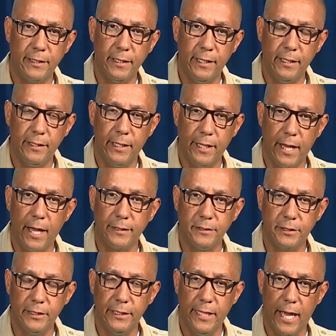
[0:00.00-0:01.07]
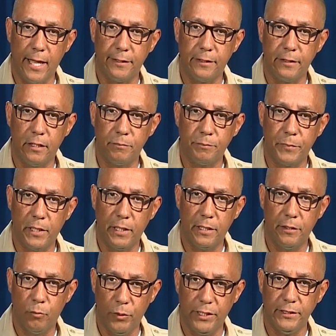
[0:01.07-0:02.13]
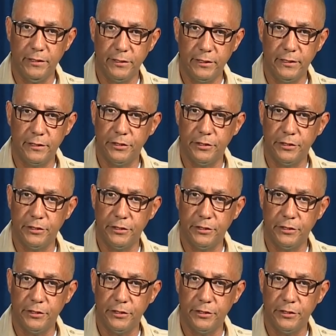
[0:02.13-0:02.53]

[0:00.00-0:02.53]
They, they actually gathered up uh, the witnesses,